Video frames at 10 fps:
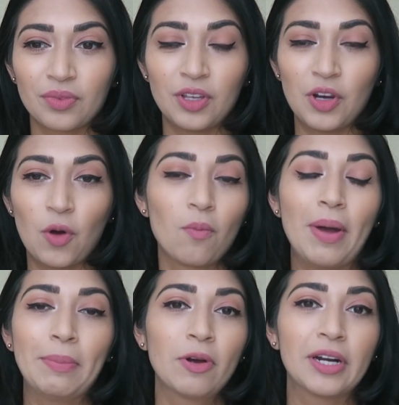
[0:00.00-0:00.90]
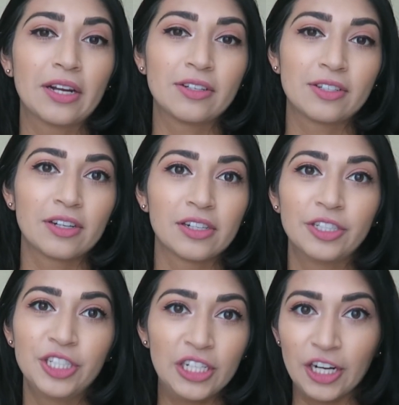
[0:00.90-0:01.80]
my pronouns are
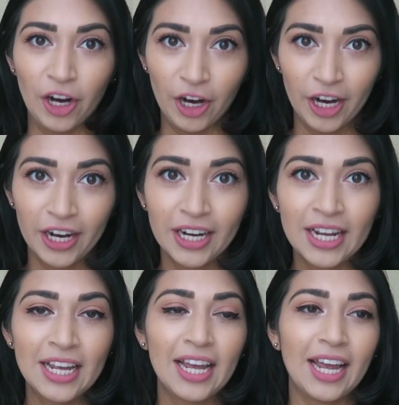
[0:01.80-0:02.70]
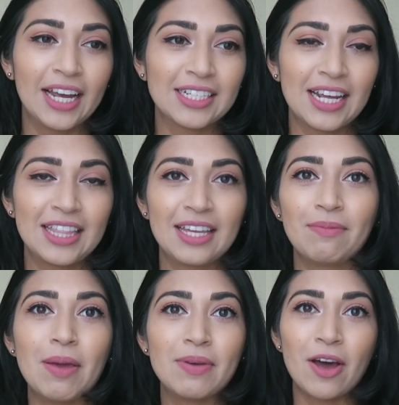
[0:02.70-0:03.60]
she, her, and I think
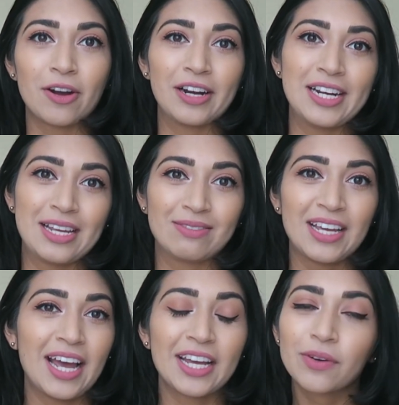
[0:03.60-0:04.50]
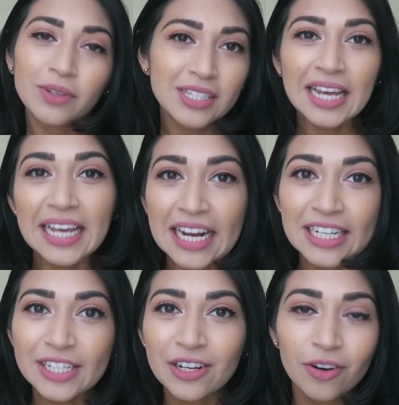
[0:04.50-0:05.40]
maybe on our name tag you will see it
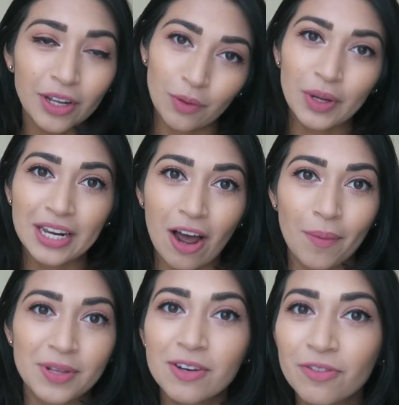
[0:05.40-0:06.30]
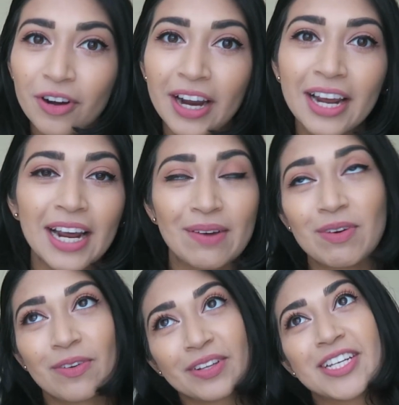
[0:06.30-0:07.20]
under, like we can opt in for it. I'm
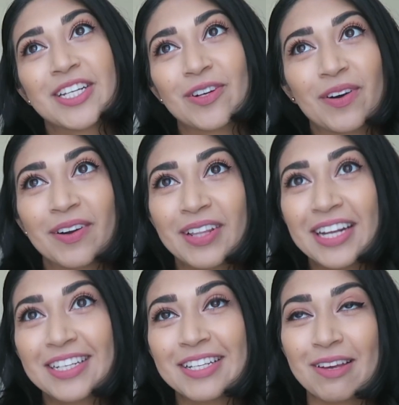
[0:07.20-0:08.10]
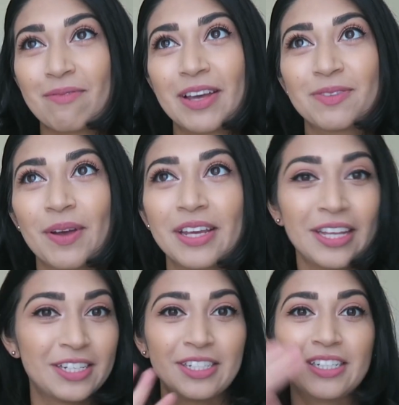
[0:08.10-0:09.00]
not really sure. That's just like my
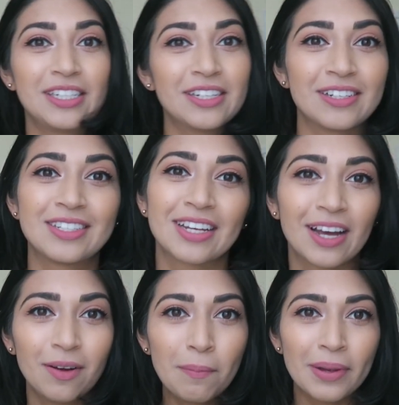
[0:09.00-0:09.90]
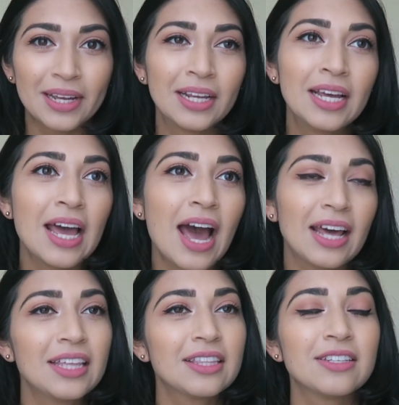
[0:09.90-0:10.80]
speculation in years to come, but
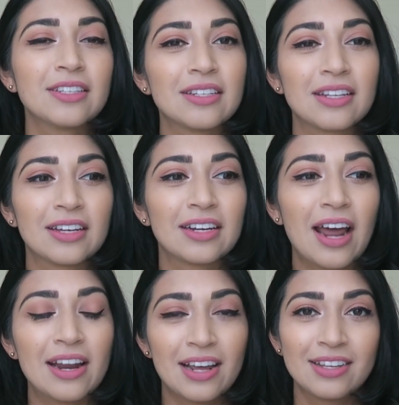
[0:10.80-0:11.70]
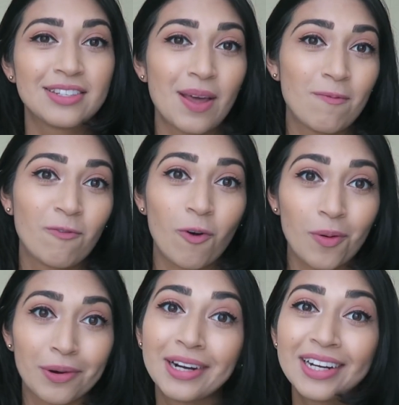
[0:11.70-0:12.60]
I think this is a nice step
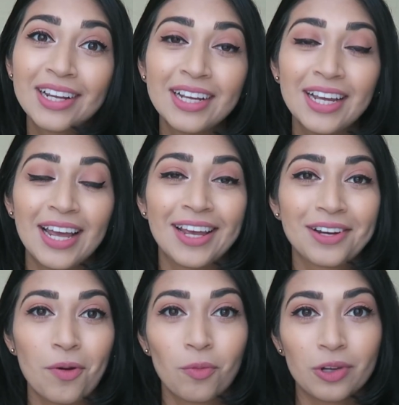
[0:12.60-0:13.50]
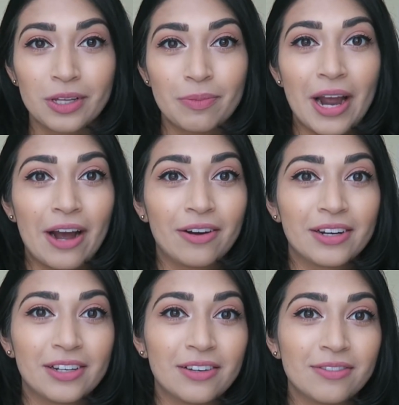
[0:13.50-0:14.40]
forward, and I'm really
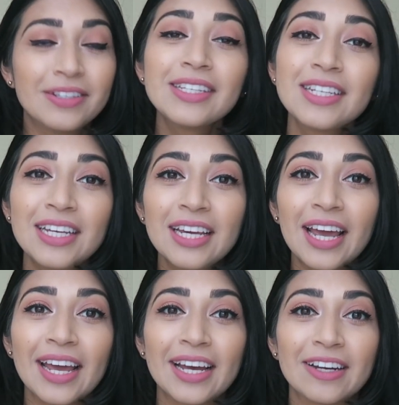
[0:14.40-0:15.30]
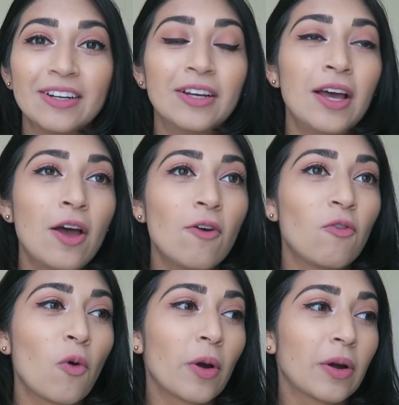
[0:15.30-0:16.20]
proud of Disney and
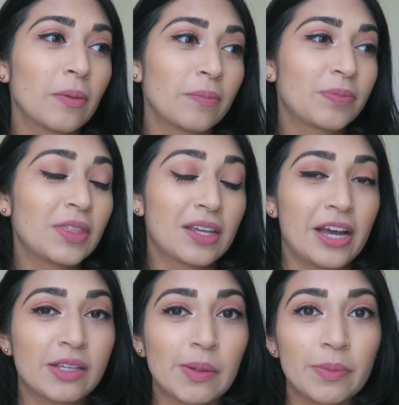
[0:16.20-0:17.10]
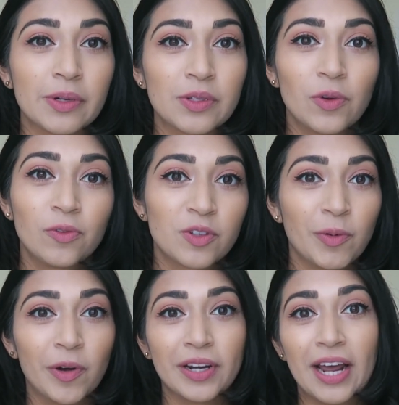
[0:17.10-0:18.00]
for the cast members who've
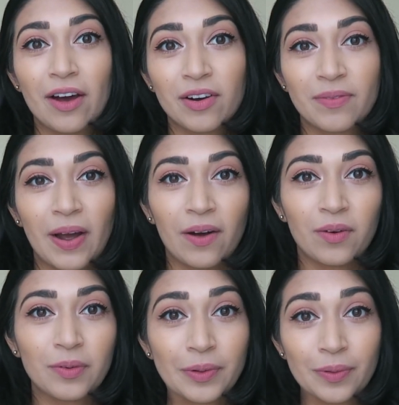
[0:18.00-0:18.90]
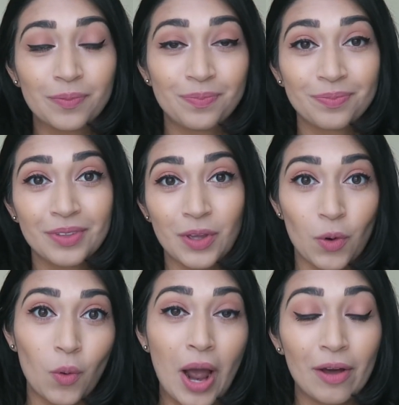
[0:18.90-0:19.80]
spoken out about,
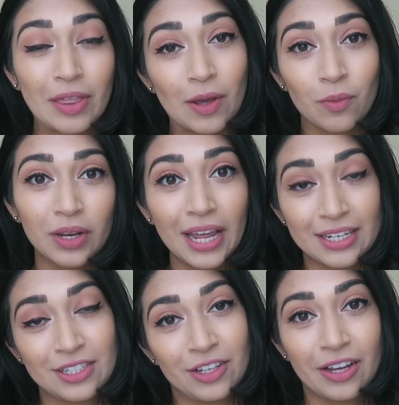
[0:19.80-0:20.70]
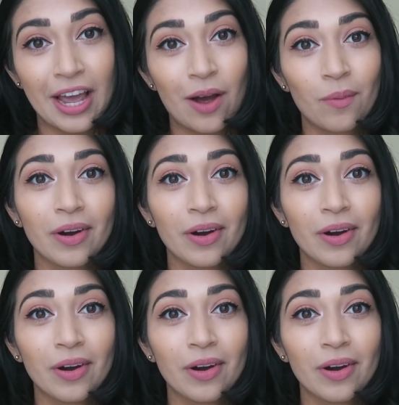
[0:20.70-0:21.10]
how they would like to look at